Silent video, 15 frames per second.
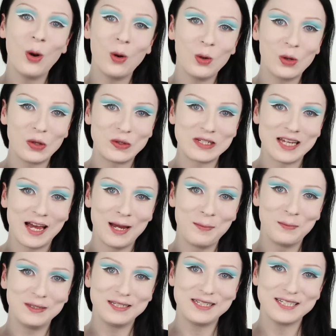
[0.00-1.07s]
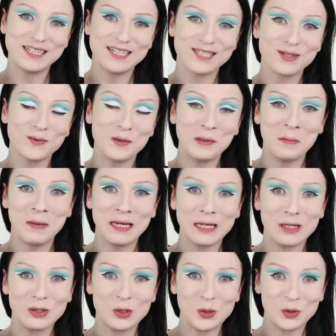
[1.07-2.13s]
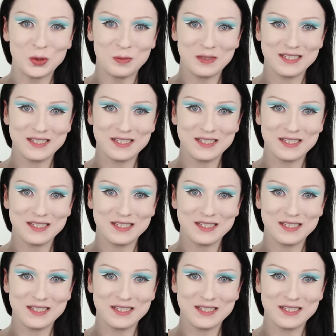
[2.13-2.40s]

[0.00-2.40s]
all the time. It is one of my go-to